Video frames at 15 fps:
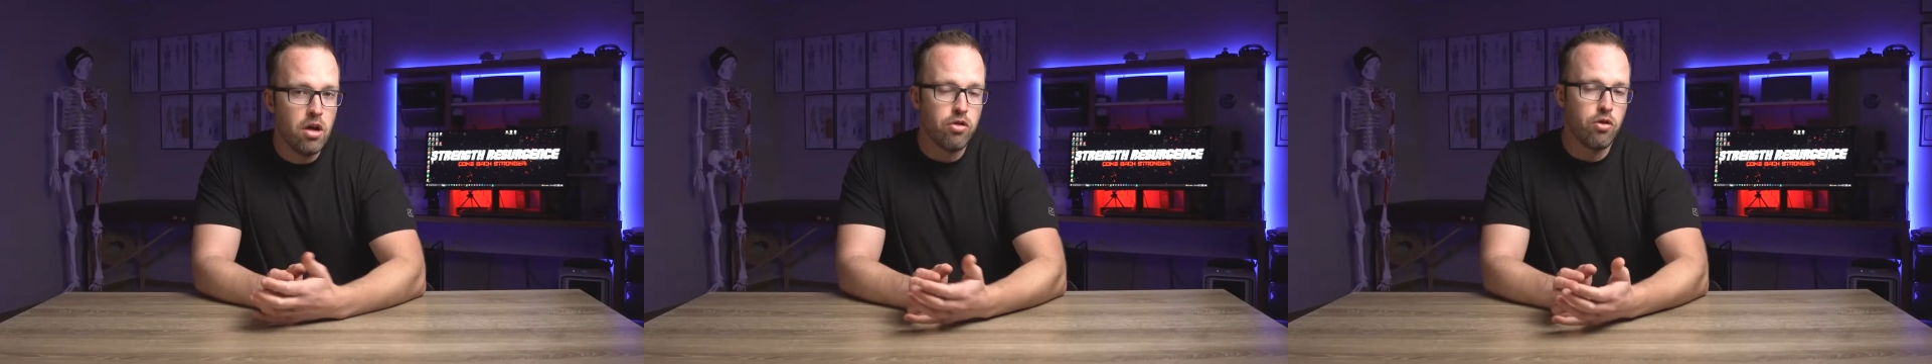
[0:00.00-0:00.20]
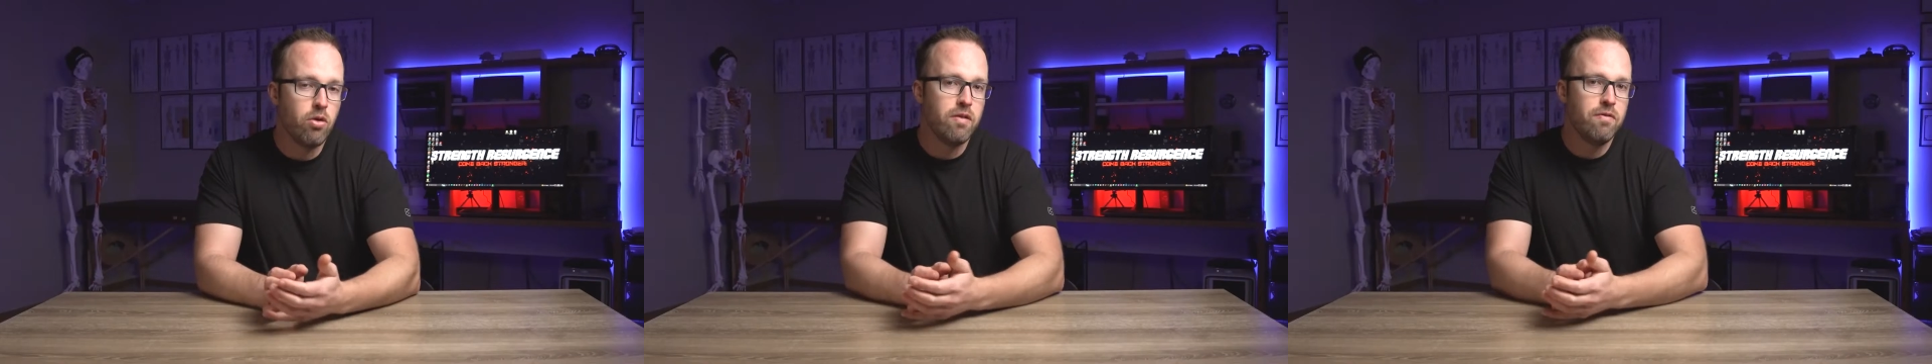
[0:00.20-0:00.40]

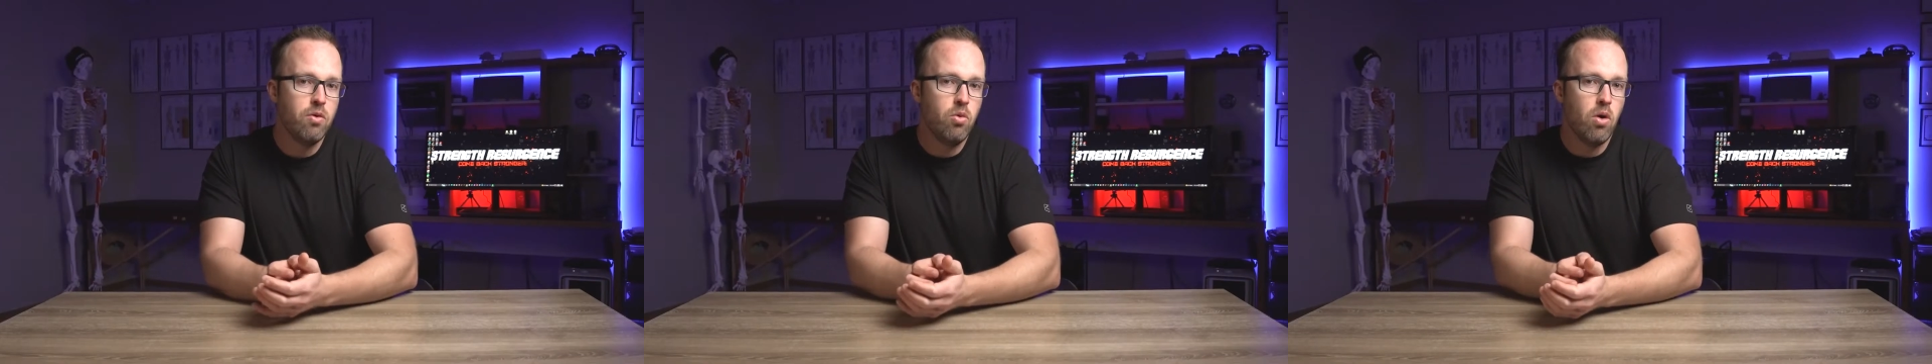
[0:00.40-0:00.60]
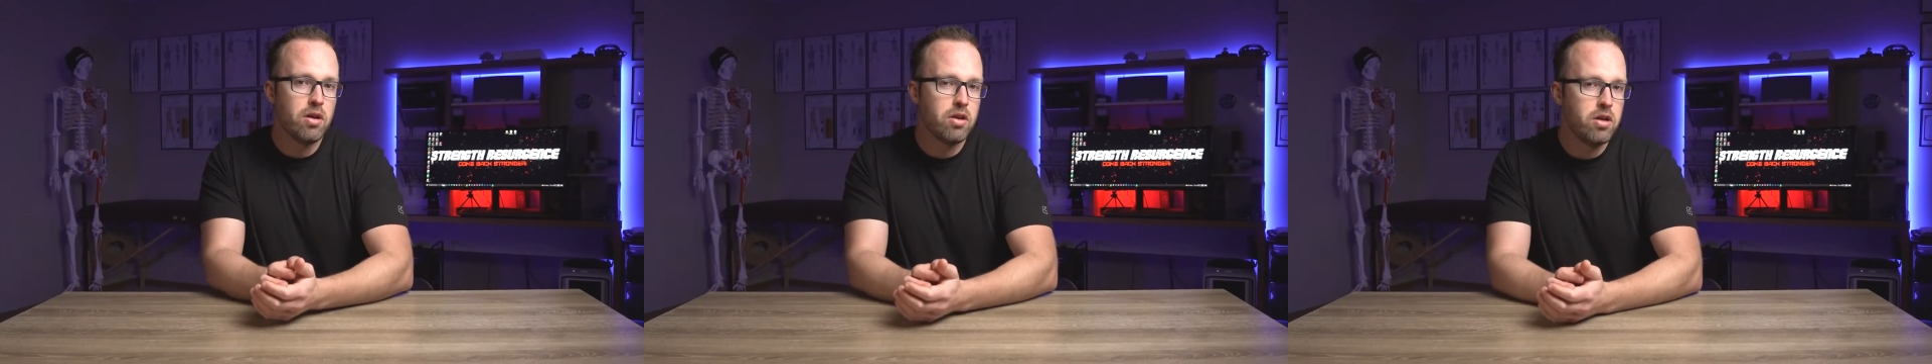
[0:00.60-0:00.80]
So if you
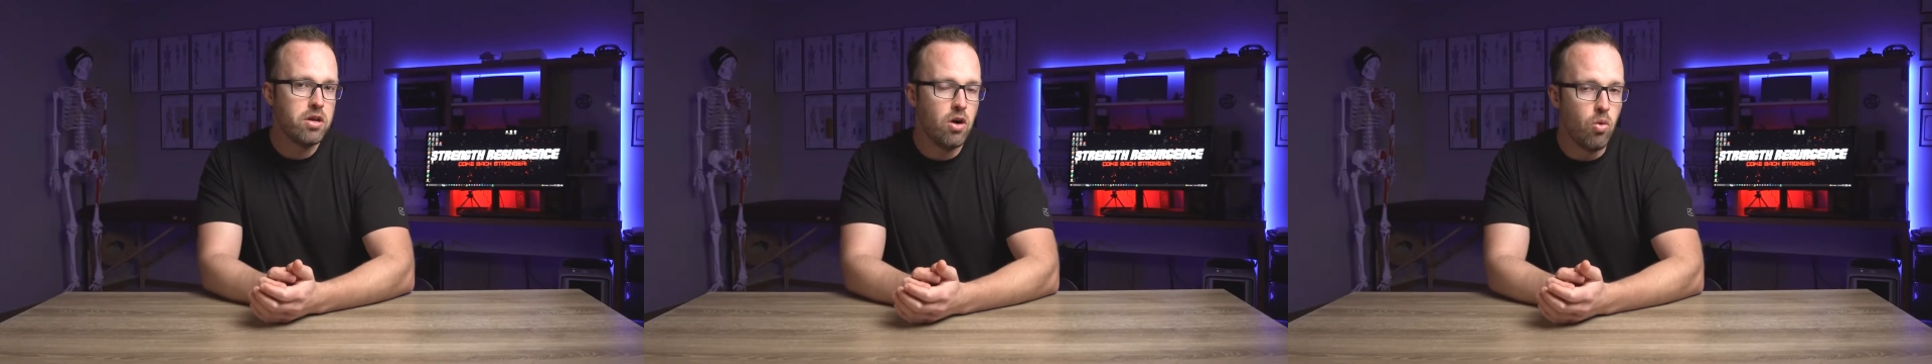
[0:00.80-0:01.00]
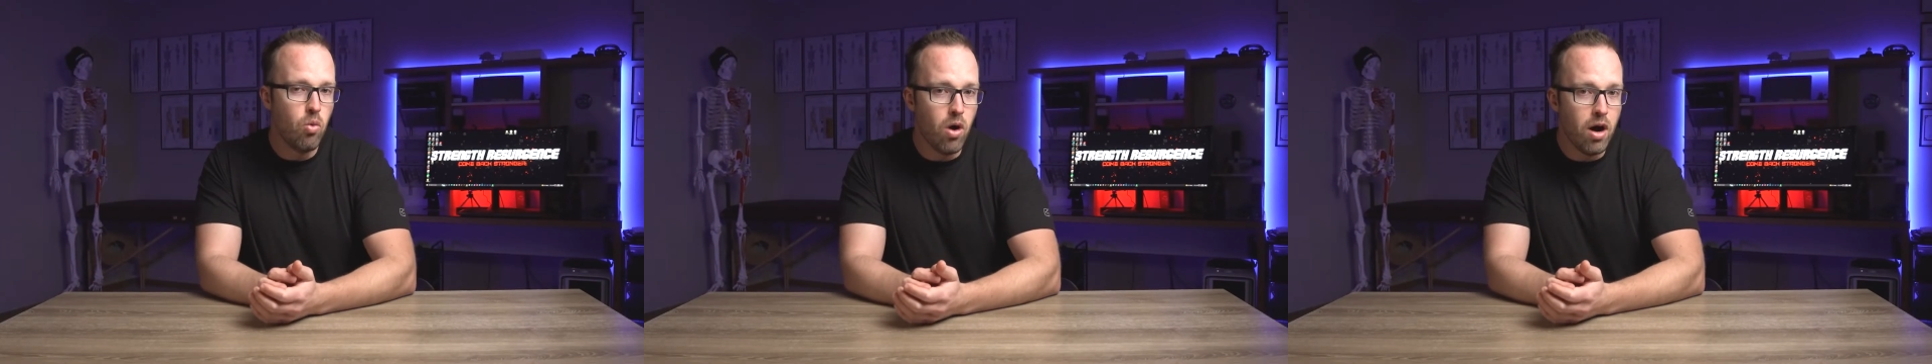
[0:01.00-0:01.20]
want to
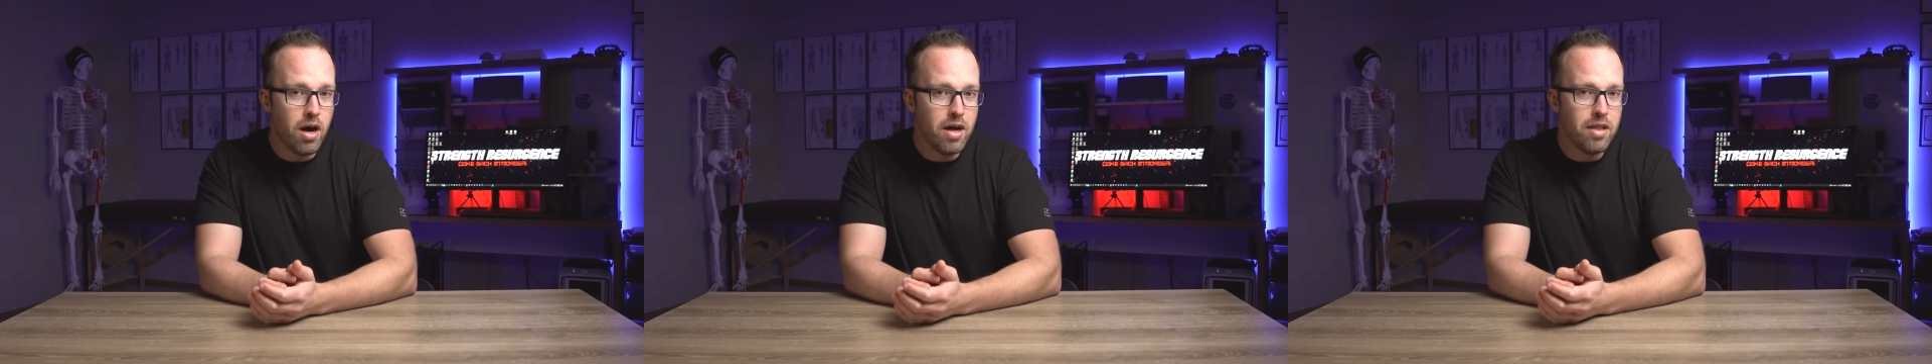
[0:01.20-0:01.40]
know why,